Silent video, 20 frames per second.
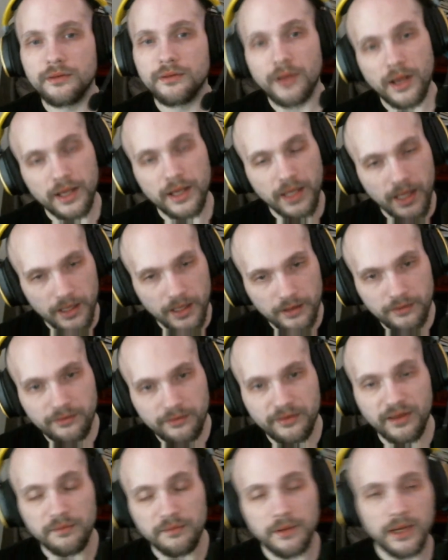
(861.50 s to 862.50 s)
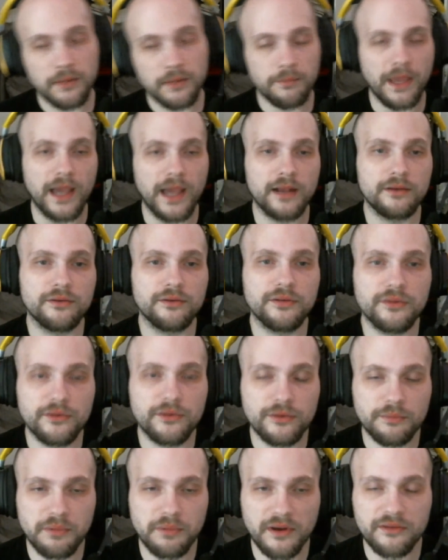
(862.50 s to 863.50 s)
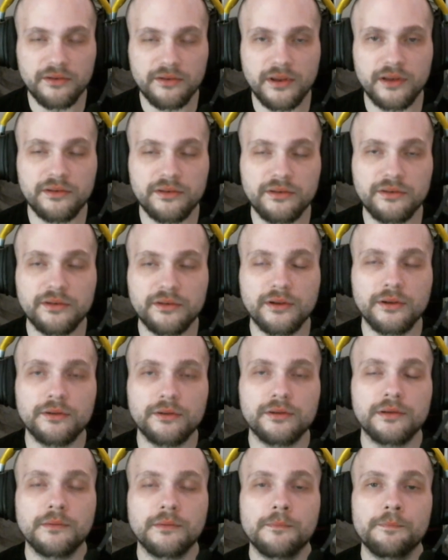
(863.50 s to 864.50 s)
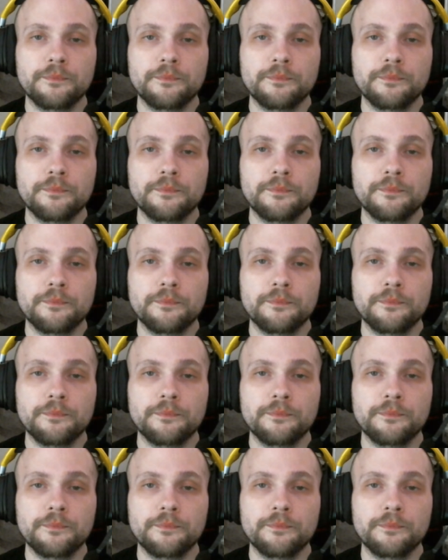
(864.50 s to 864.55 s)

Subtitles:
Again, segmenting back to presentation skills.